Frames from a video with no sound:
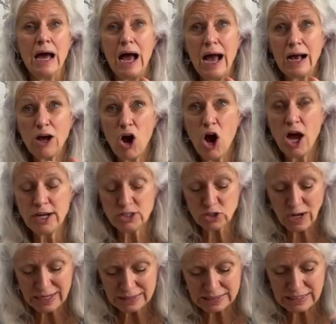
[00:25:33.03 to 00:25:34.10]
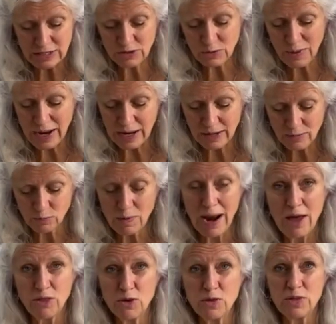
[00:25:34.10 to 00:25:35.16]
contrasting thread
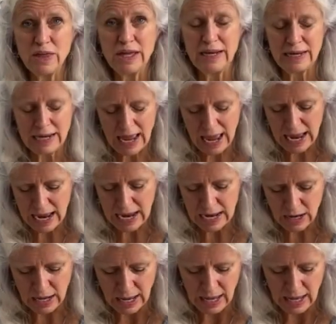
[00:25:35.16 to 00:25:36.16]
rather than a